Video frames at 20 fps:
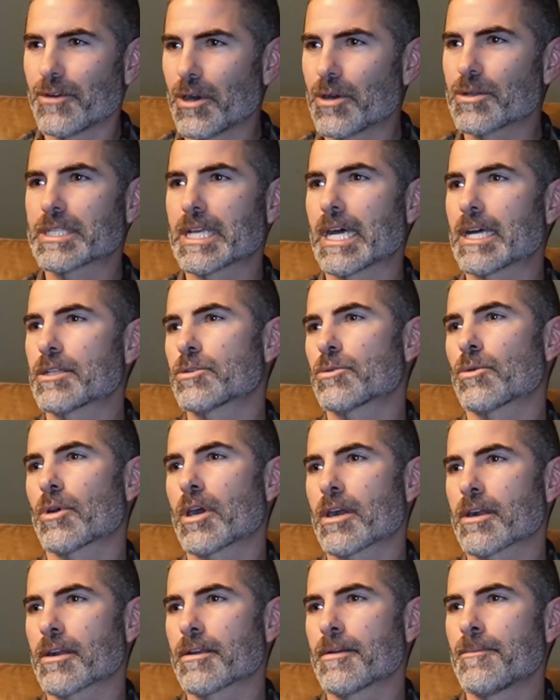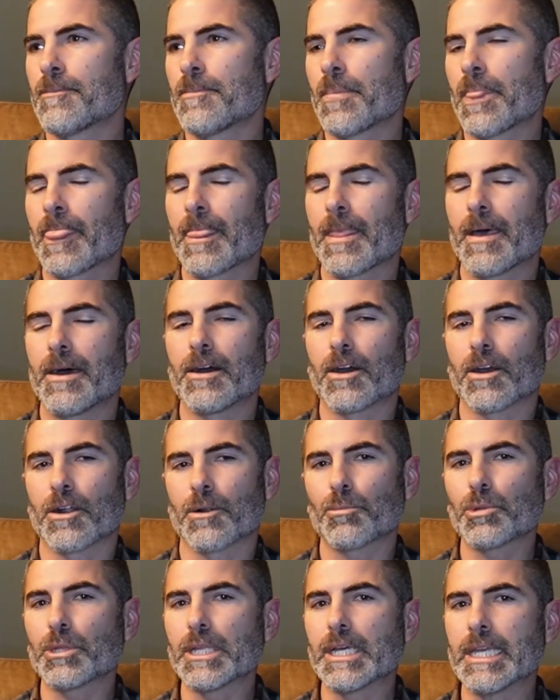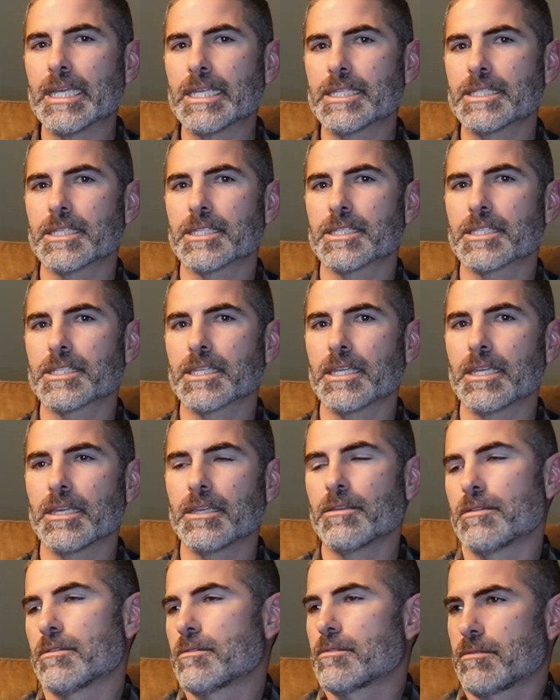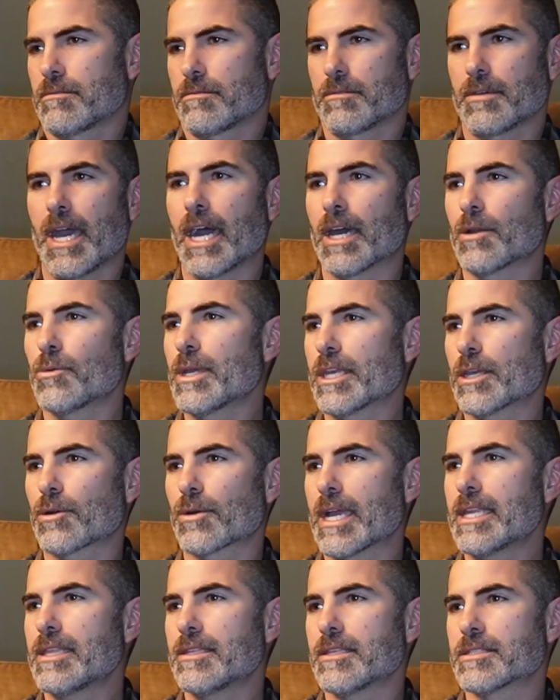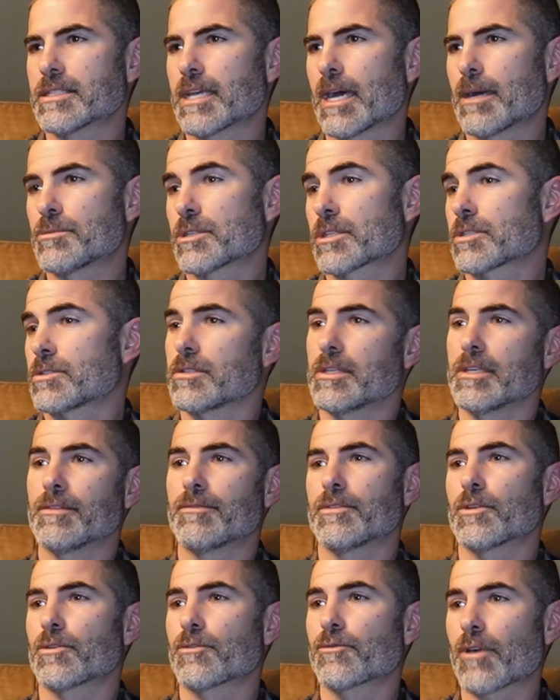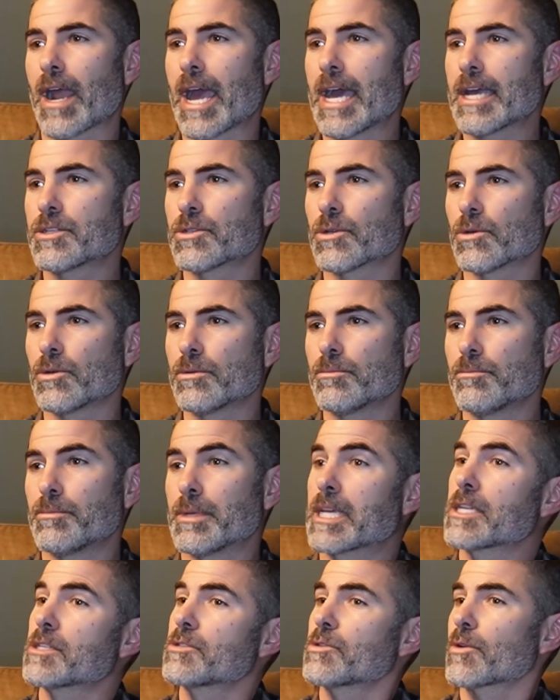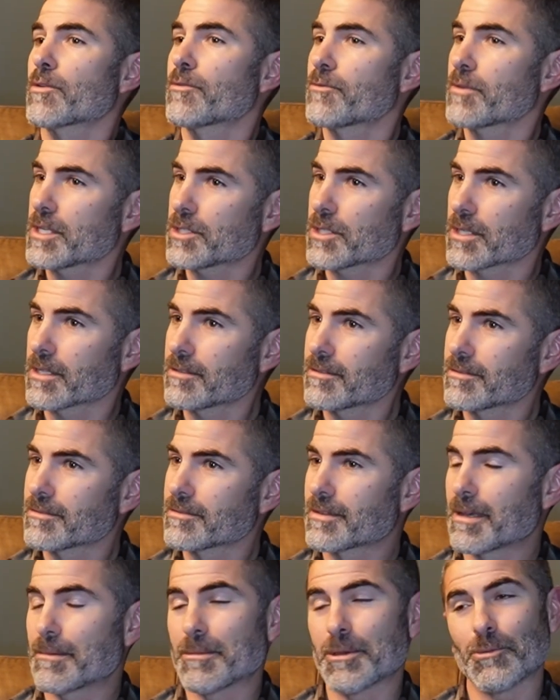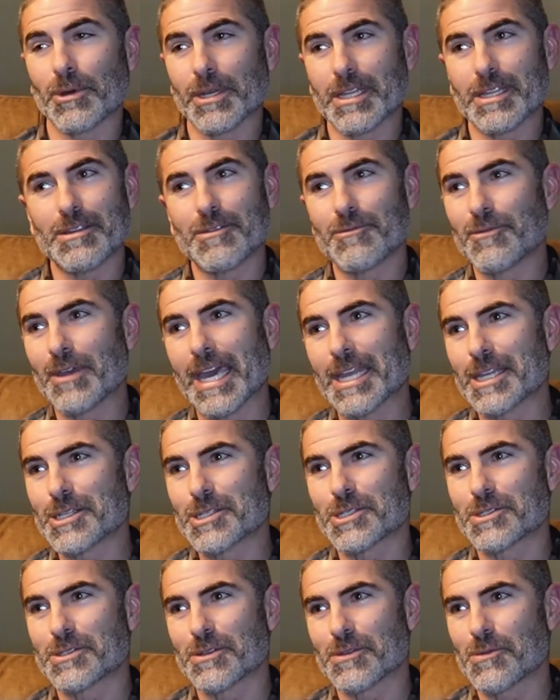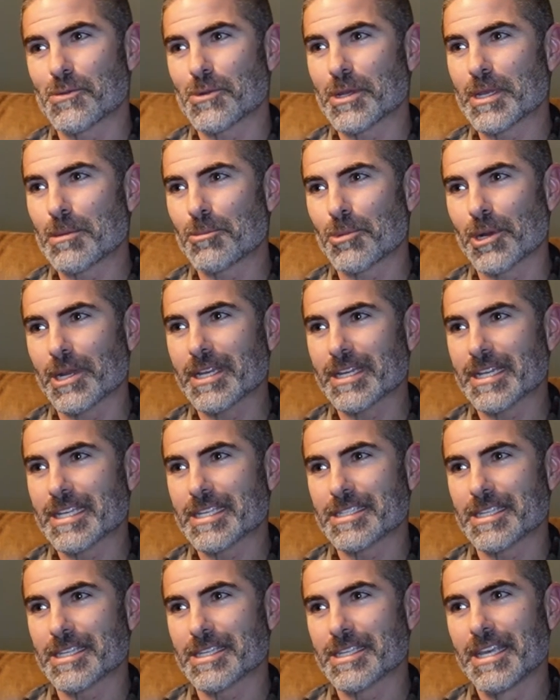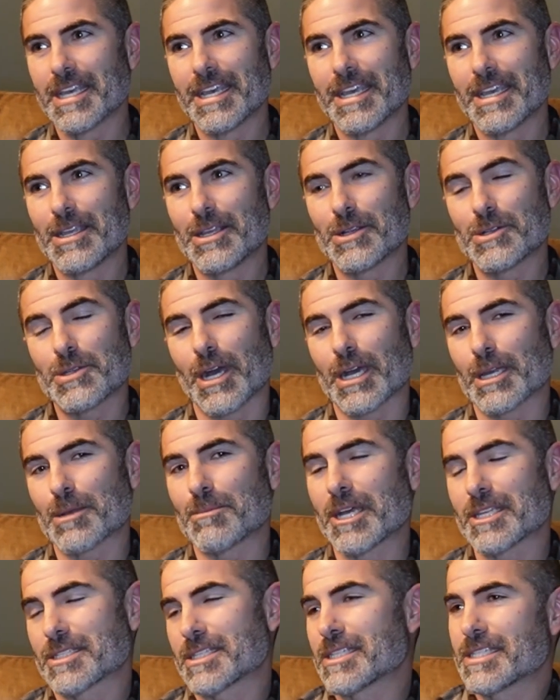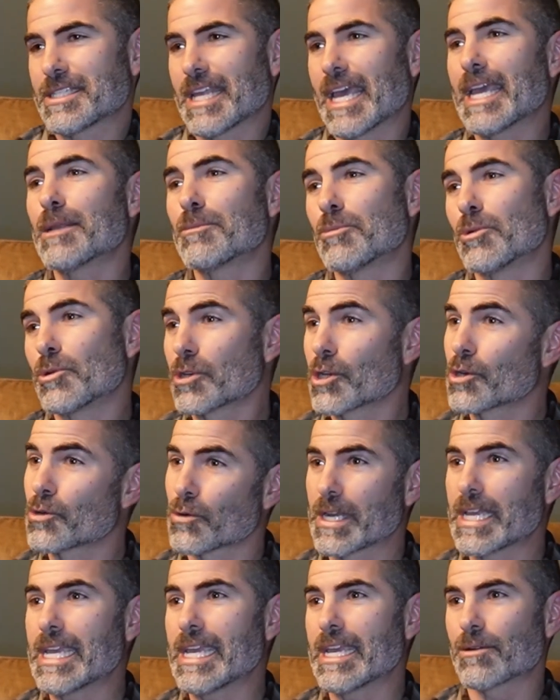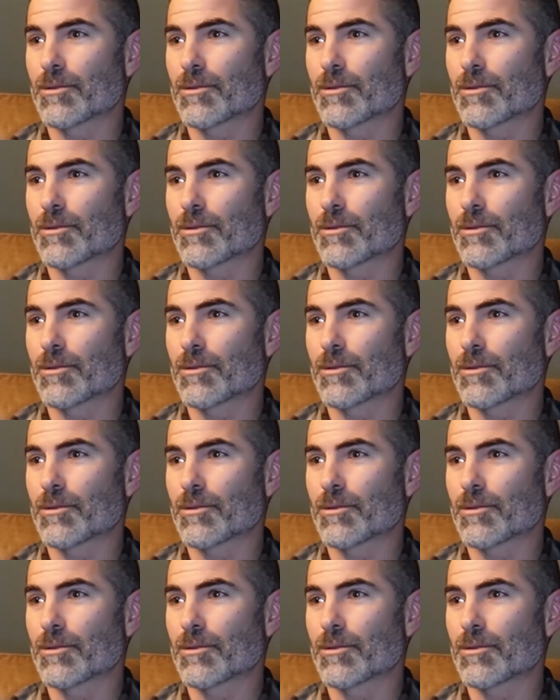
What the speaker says: folks out to our place and see how do we create these objects if they're fragile because they're efficient? I mean, one of the advantages of 3D printing is that you're talking about sustainable, green,